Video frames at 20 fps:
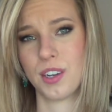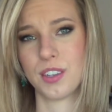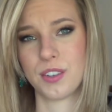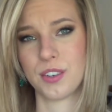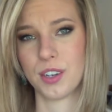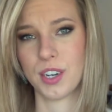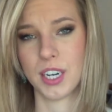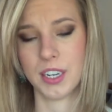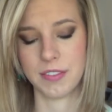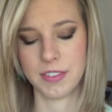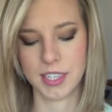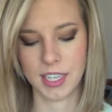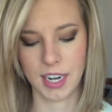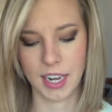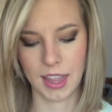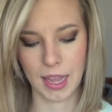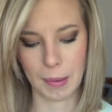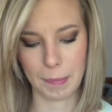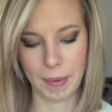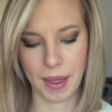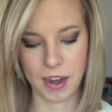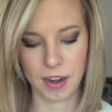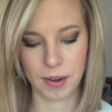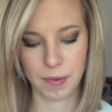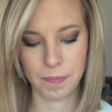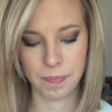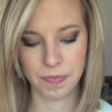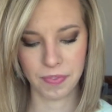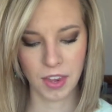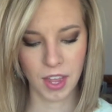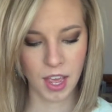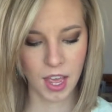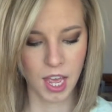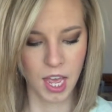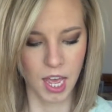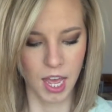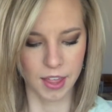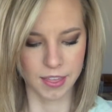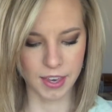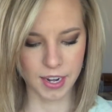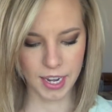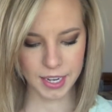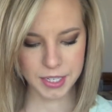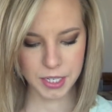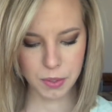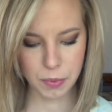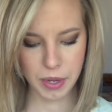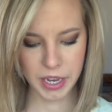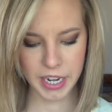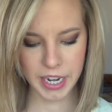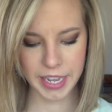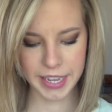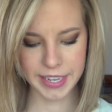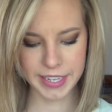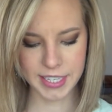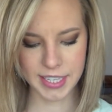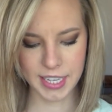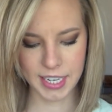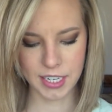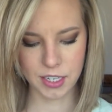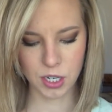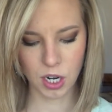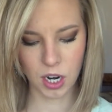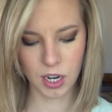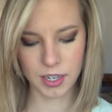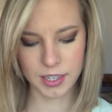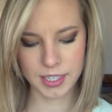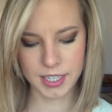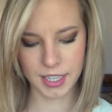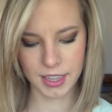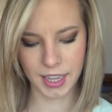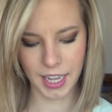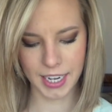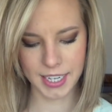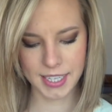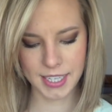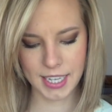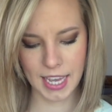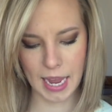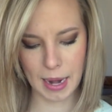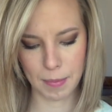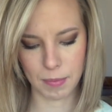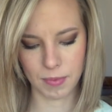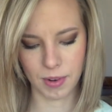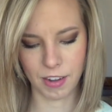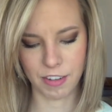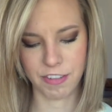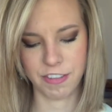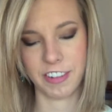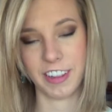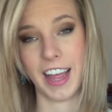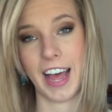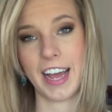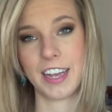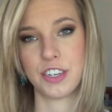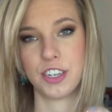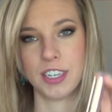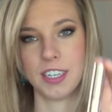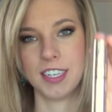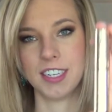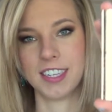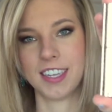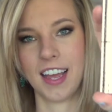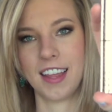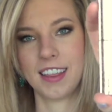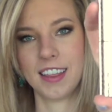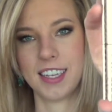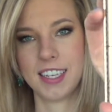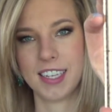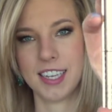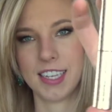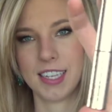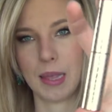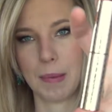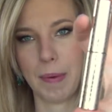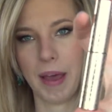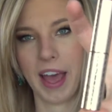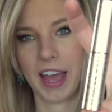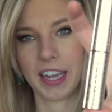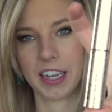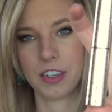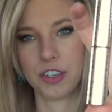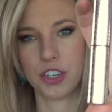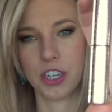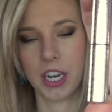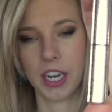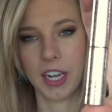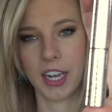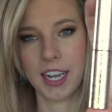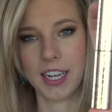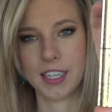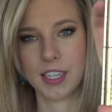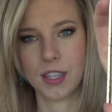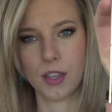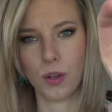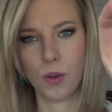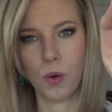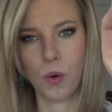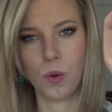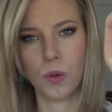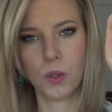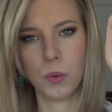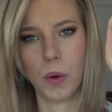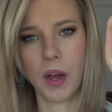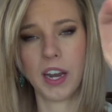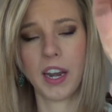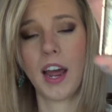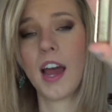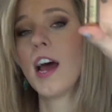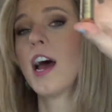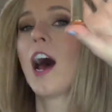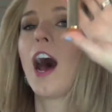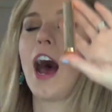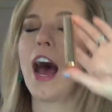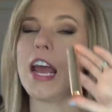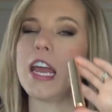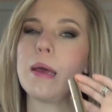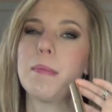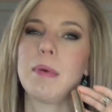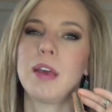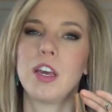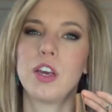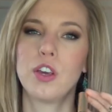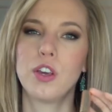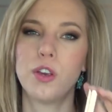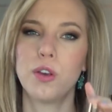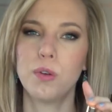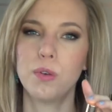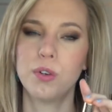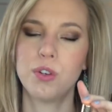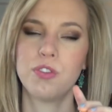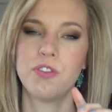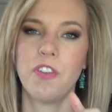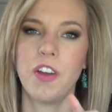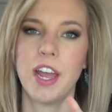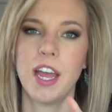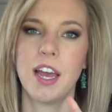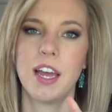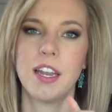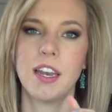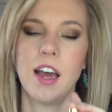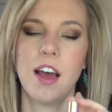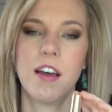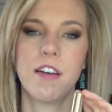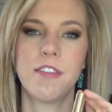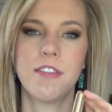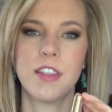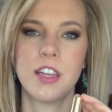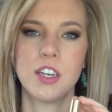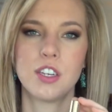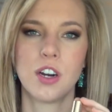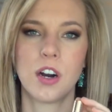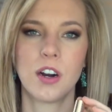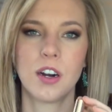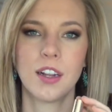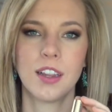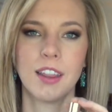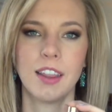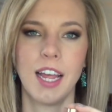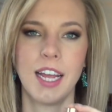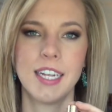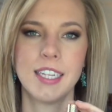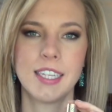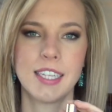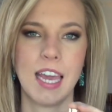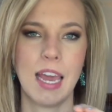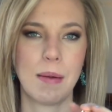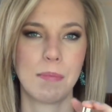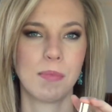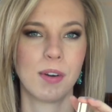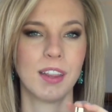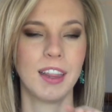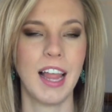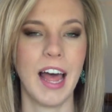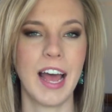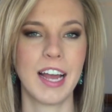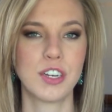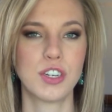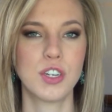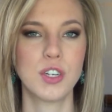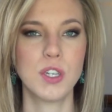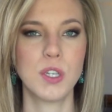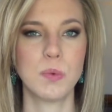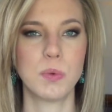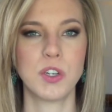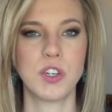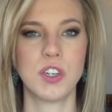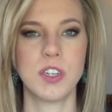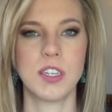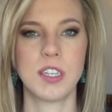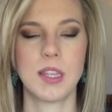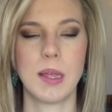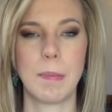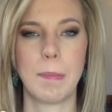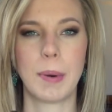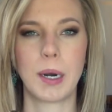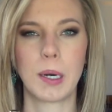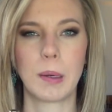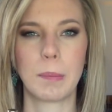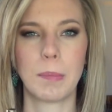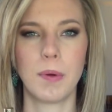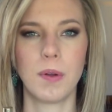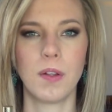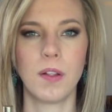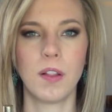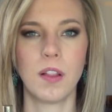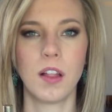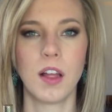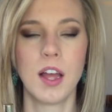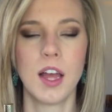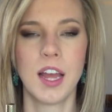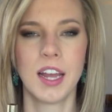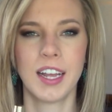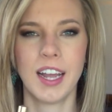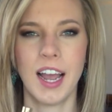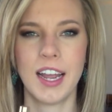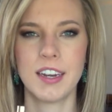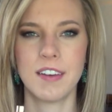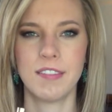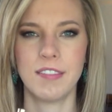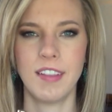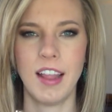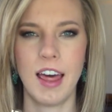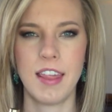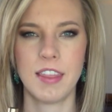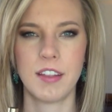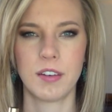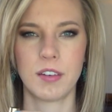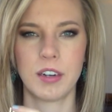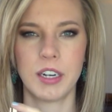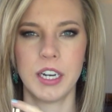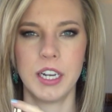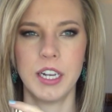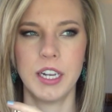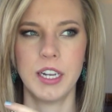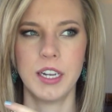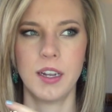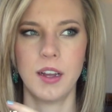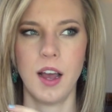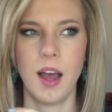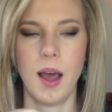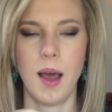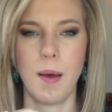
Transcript: alternatives that I like better. The next one is the Tarte Lights Camera Flashes, and this is the packaging. It's the gold one. I am a huge fan of the Tarte Lights Camera Lashes, which is the purple kind of leathery